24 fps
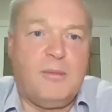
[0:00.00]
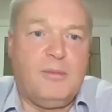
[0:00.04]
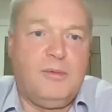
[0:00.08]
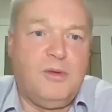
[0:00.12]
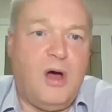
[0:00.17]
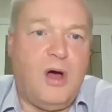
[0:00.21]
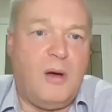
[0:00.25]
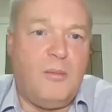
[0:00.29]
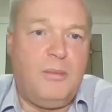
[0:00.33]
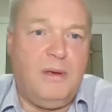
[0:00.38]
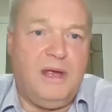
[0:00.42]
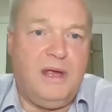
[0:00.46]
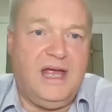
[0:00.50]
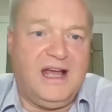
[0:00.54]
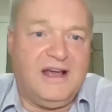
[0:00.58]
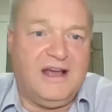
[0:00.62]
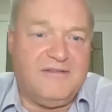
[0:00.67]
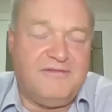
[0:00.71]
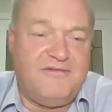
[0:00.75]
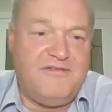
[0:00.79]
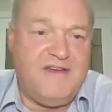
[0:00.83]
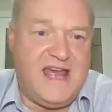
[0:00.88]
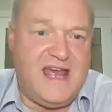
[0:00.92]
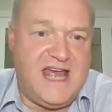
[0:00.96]
Not being
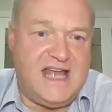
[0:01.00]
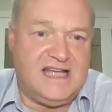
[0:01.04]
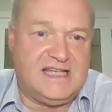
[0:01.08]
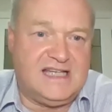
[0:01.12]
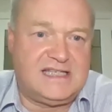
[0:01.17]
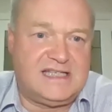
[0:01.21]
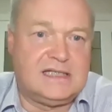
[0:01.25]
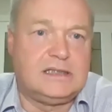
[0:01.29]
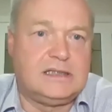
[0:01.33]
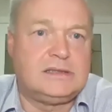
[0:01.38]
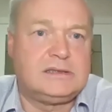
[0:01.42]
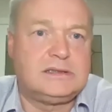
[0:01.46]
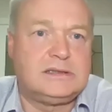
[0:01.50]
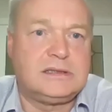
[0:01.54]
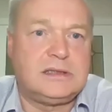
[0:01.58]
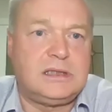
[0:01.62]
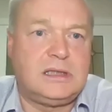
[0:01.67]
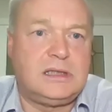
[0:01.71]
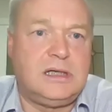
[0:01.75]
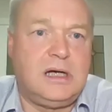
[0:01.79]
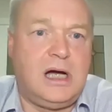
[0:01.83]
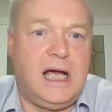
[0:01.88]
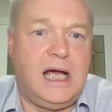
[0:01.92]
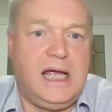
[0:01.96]
a vet,
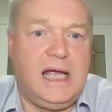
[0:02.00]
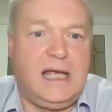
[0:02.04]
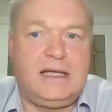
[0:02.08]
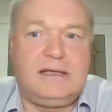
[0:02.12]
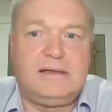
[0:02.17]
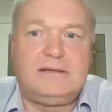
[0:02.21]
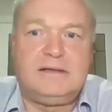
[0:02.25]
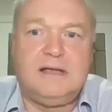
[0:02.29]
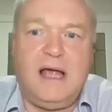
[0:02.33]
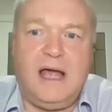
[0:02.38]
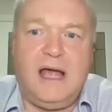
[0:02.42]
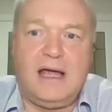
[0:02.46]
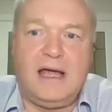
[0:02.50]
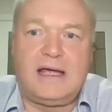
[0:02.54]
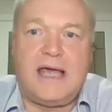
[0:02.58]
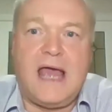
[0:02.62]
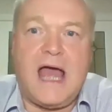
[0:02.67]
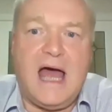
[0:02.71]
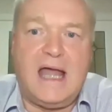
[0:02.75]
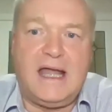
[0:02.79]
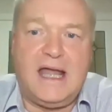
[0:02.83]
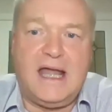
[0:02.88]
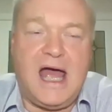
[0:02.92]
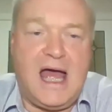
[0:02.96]
I
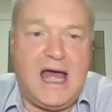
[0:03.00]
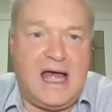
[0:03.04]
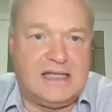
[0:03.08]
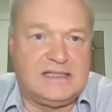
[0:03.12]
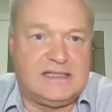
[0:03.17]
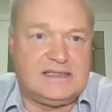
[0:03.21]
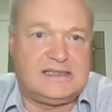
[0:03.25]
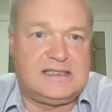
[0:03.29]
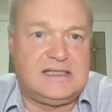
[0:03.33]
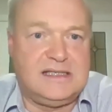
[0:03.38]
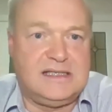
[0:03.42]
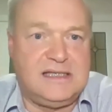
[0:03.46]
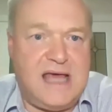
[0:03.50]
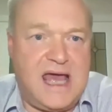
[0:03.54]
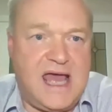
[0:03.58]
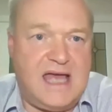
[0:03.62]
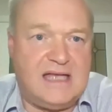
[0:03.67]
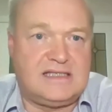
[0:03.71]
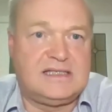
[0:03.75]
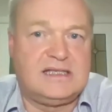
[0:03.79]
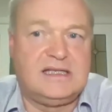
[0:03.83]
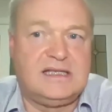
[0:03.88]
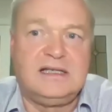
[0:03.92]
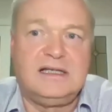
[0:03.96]
can't answer
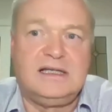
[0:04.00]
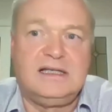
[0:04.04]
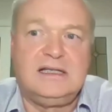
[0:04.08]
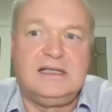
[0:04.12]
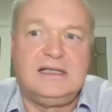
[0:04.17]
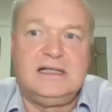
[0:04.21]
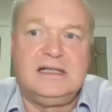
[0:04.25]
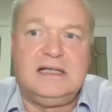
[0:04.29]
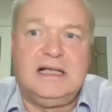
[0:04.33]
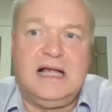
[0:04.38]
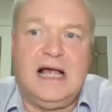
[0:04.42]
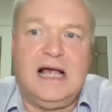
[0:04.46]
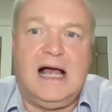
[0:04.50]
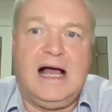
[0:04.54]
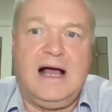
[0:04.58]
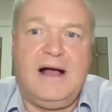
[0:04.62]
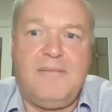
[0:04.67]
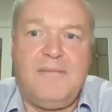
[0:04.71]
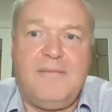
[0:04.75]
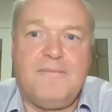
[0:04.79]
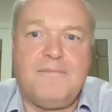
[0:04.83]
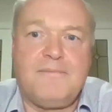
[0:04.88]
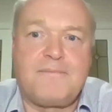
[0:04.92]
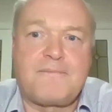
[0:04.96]

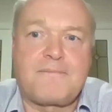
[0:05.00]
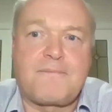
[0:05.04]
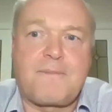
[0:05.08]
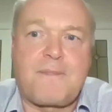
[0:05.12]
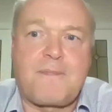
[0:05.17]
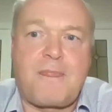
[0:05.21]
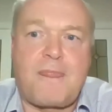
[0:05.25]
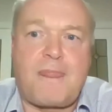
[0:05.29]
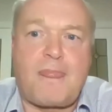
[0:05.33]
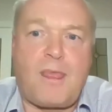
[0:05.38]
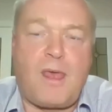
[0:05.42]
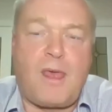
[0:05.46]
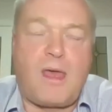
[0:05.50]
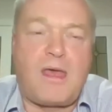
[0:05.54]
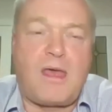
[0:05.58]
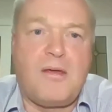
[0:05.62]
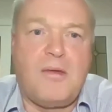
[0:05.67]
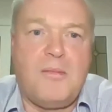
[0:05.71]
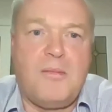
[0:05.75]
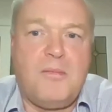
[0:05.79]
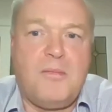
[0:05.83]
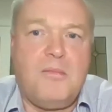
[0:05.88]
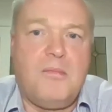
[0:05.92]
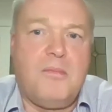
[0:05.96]
that.
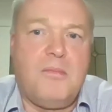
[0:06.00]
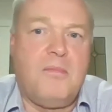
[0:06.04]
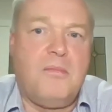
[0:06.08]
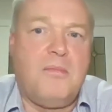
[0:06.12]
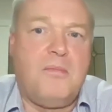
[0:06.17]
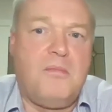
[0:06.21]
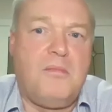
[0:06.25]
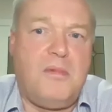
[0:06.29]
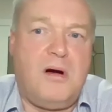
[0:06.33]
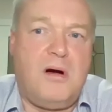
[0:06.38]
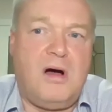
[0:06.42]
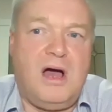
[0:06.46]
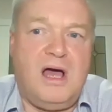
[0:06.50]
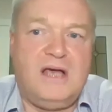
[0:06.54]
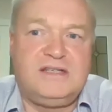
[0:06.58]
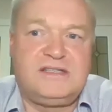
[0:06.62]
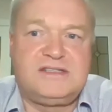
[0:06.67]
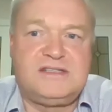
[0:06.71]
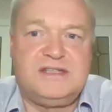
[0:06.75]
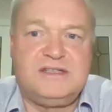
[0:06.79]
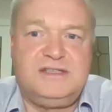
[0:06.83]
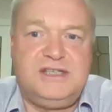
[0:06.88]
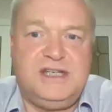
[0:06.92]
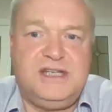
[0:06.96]
My
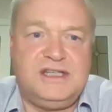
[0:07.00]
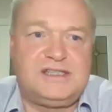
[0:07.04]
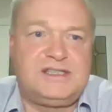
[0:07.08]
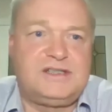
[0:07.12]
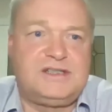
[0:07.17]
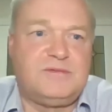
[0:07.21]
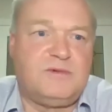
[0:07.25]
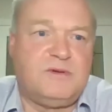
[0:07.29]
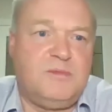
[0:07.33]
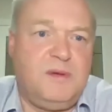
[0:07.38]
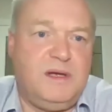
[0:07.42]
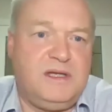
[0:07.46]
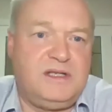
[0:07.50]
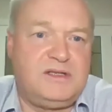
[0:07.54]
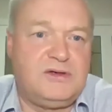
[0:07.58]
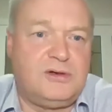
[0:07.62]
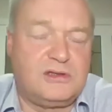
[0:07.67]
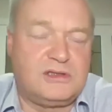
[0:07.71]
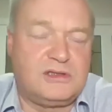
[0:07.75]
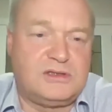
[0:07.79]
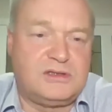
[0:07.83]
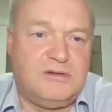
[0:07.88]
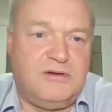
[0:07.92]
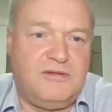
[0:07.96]
suggestion would be
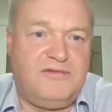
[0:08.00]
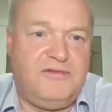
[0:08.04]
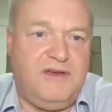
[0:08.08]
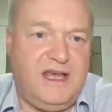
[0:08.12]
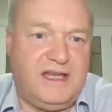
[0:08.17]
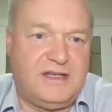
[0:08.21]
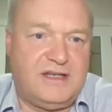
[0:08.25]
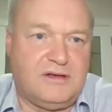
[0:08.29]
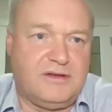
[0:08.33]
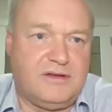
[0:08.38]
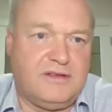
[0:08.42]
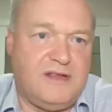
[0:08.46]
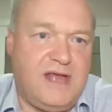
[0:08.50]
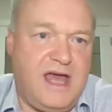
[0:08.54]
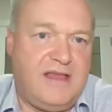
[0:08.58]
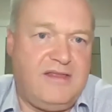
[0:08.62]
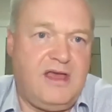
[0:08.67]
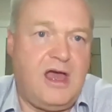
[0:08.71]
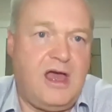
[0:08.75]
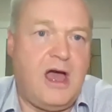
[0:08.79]
talk to a vet on that.